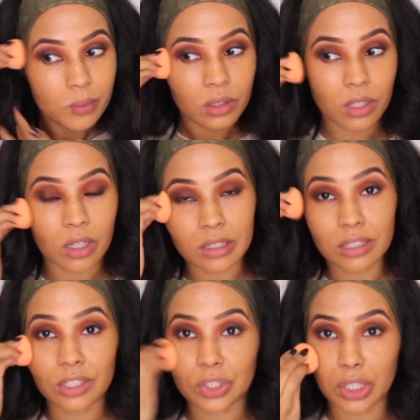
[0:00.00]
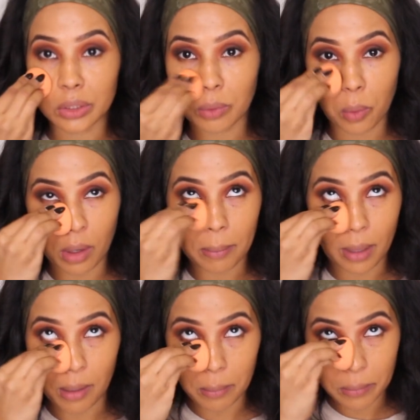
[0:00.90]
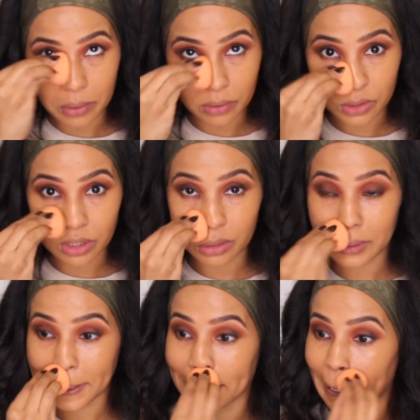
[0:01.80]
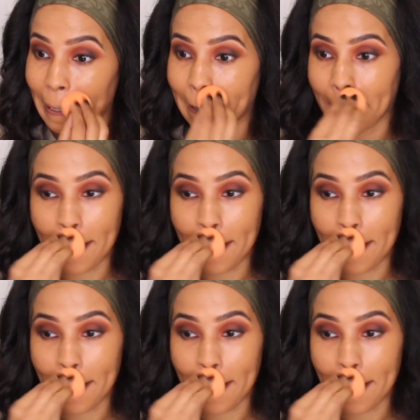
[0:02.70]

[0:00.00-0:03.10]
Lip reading: So look, this is just for 1 pump. You see that?